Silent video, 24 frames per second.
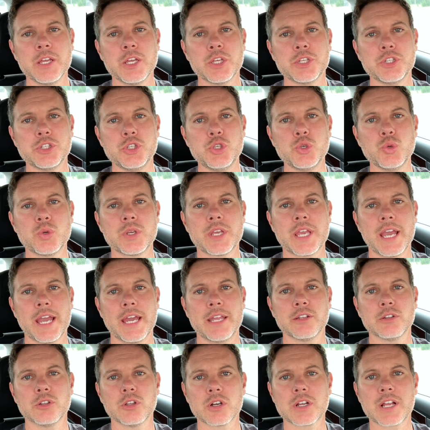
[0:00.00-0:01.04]
you
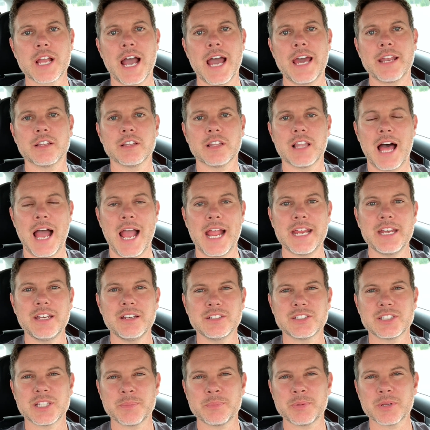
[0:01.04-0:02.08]
can look
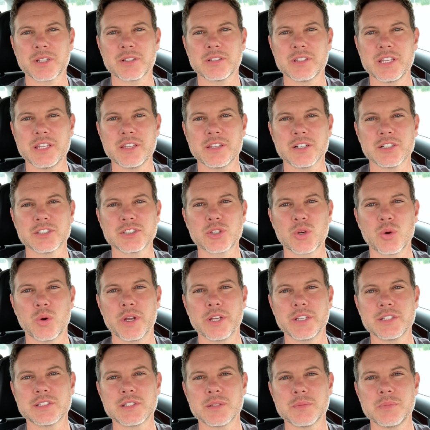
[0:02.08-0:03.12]
online. Typically there's
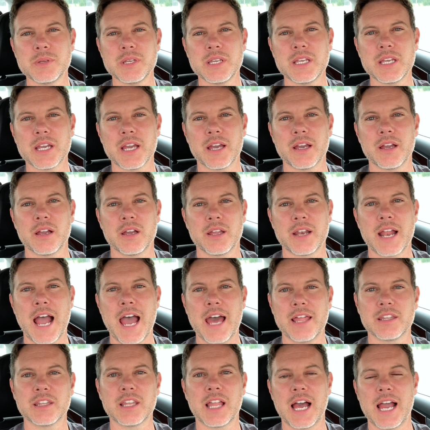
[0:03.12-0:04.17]
going to be an
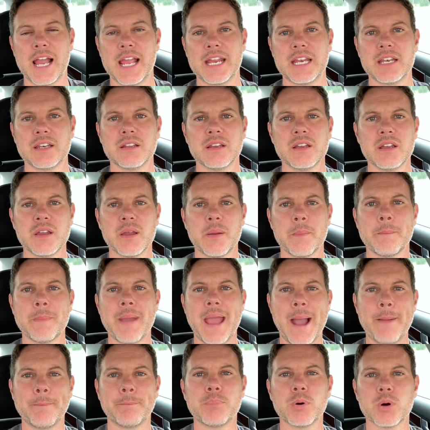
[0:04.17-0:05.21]
online
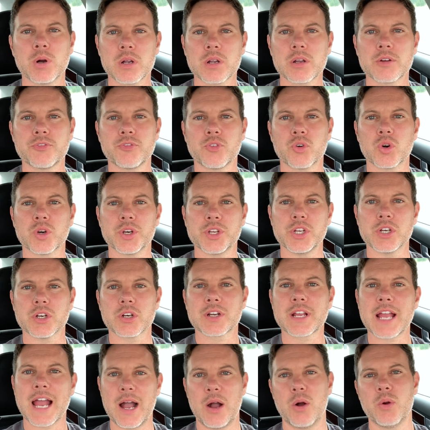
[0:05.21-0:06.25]
map book for your
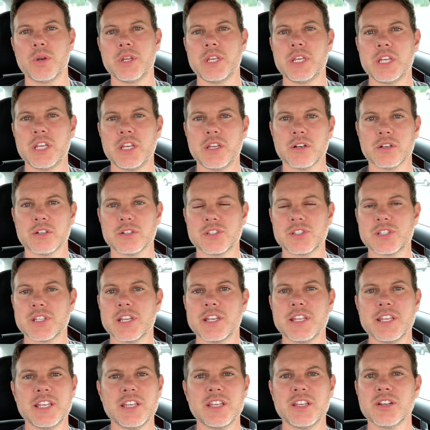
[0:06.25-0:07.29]
county or
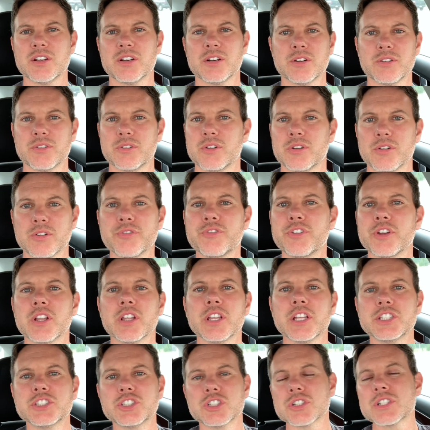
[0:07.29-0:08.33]
city or
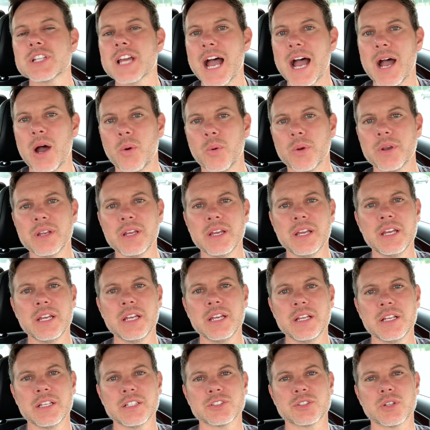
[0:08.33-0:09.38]
village or town.
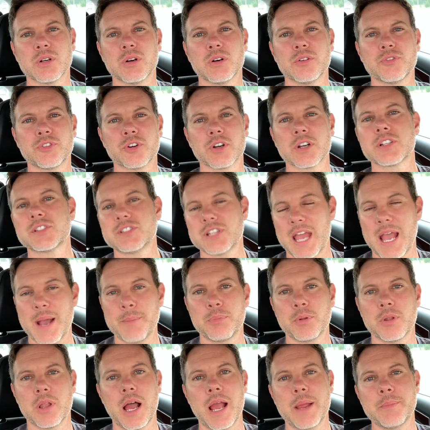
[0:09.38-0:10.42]
So for
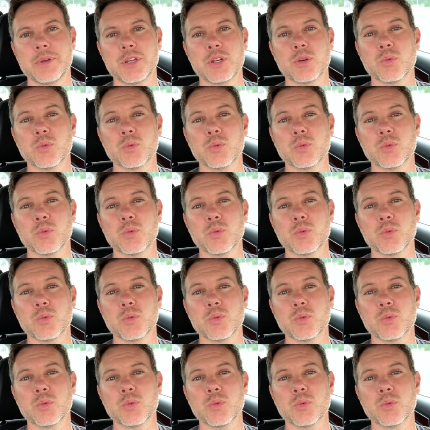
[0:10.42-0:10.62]
example, I'm in